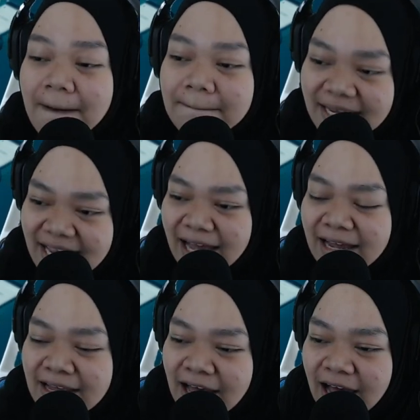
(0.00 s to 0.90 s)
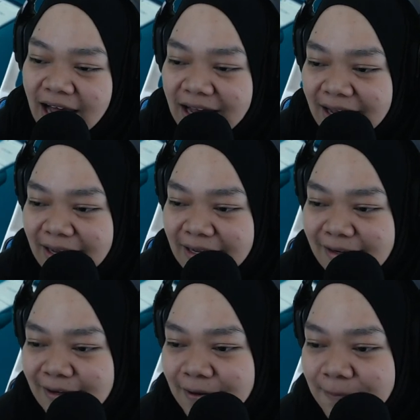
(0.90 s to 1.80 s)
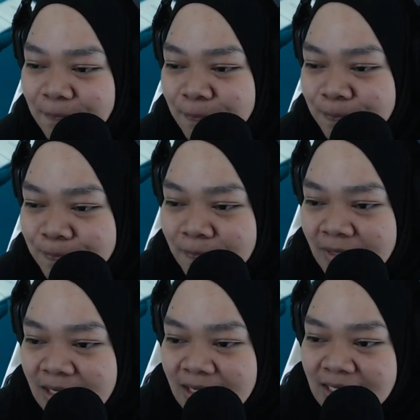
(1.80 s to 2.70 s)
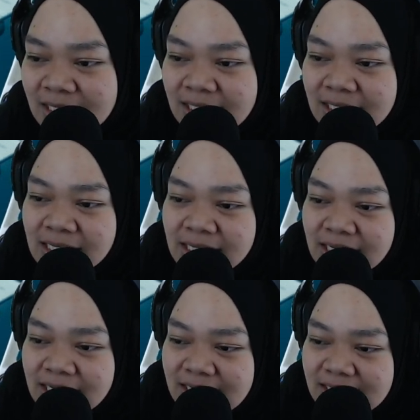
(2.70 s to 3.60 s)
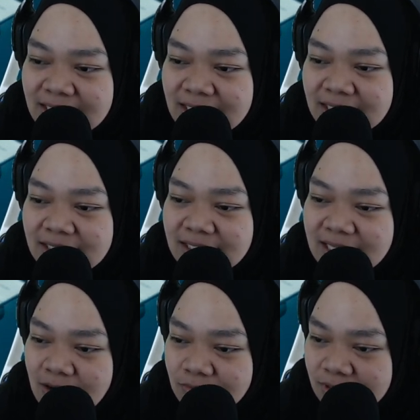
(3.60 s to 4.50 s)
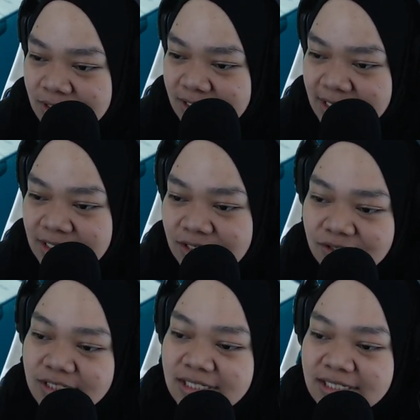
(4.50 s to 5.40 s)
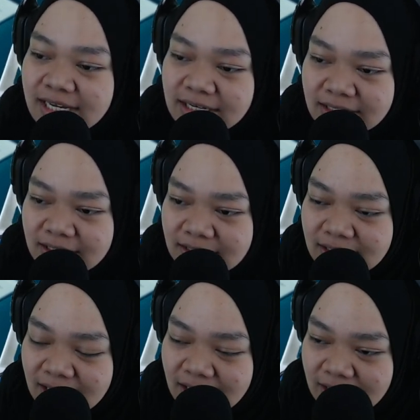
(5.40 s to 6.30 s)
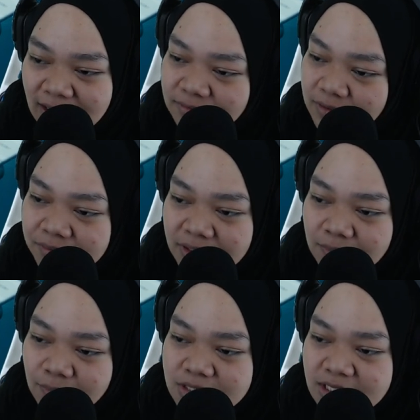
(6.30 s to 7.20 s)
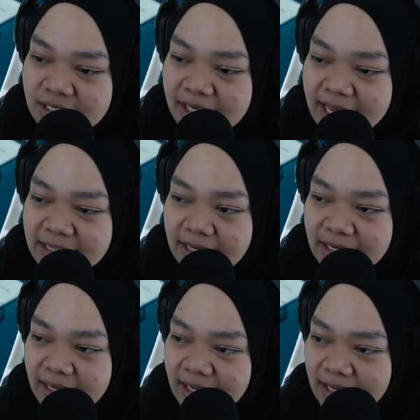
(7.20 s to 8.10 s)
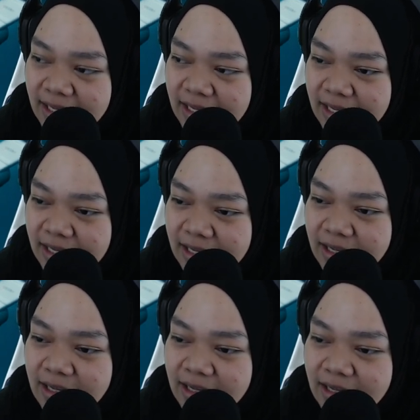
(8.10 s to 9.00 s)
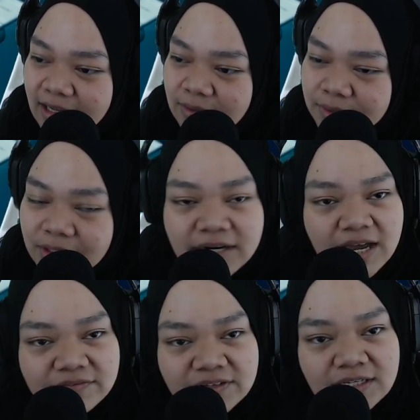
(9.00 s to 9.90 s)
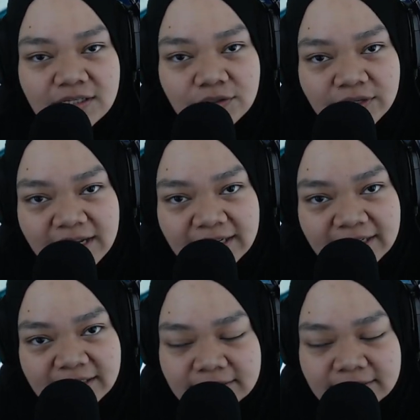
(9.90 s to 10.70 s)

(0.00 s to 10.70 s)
But yeah, um, it sounds interesting. Uh, I have not really watched it yet. Uh, we're gonna have a look at it.